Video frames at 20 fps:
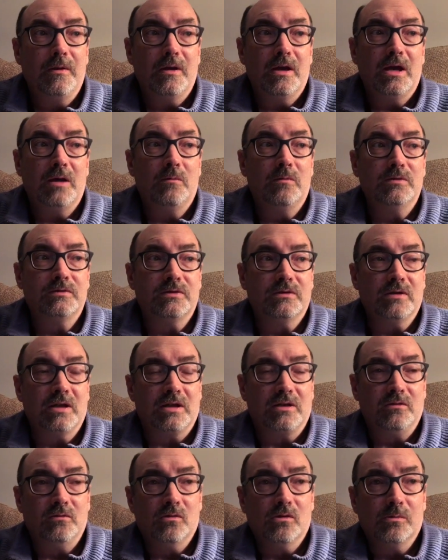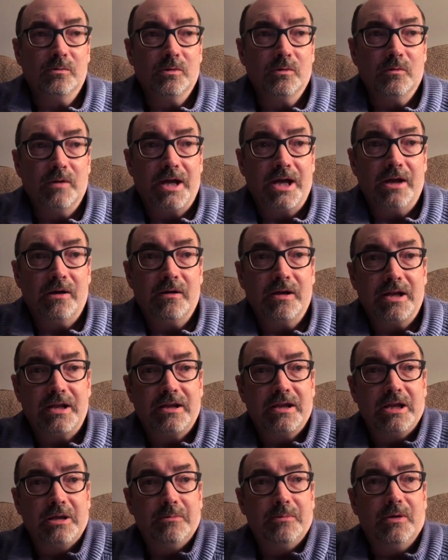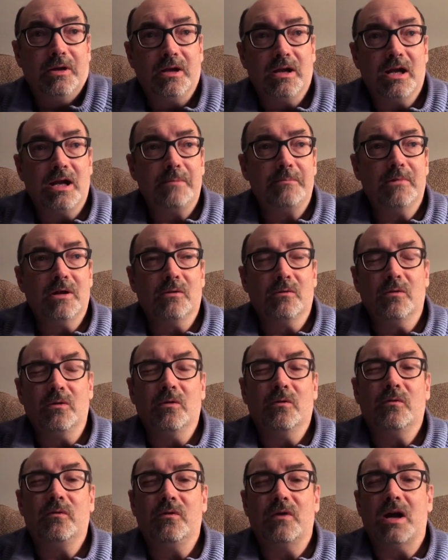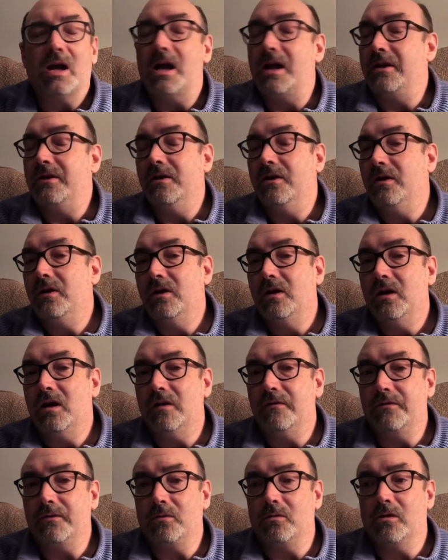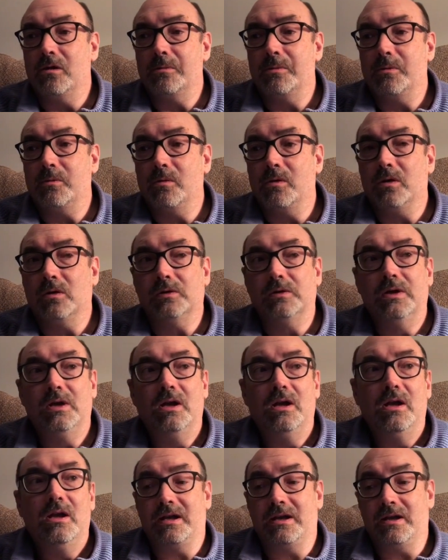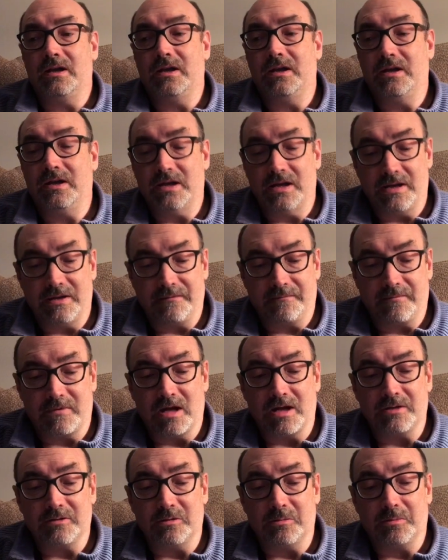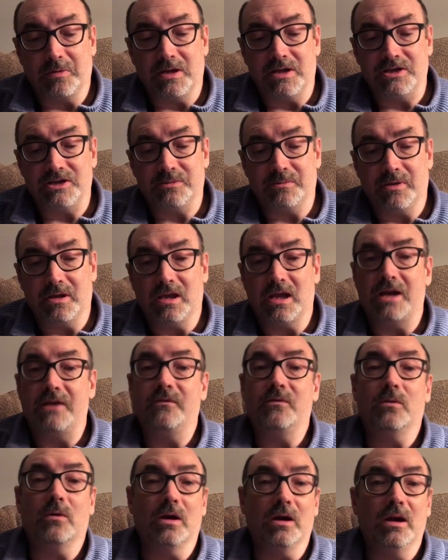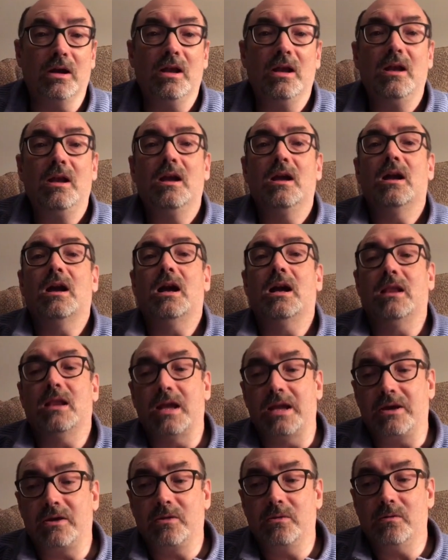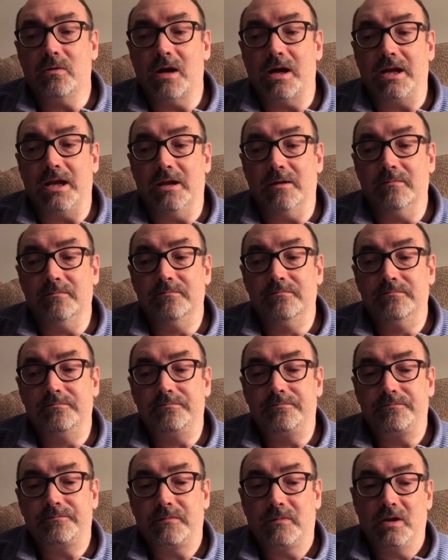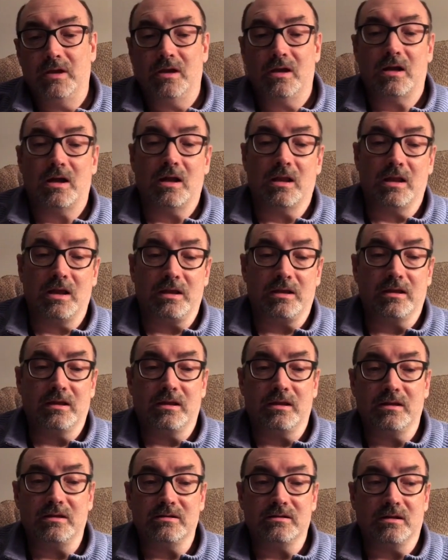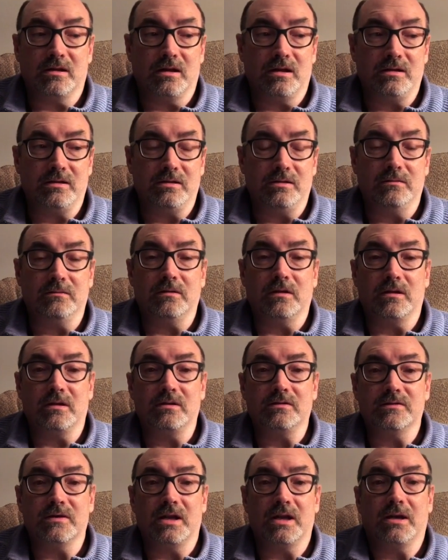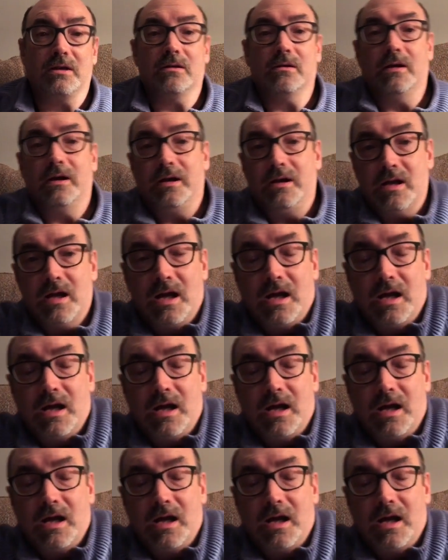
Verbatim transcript: I wasn't like Norma Ray or anything, but I'm not real fond of the corporate world. I, I have gotten to a place in my life where I like who I am. I like the things that I do and the things that I create.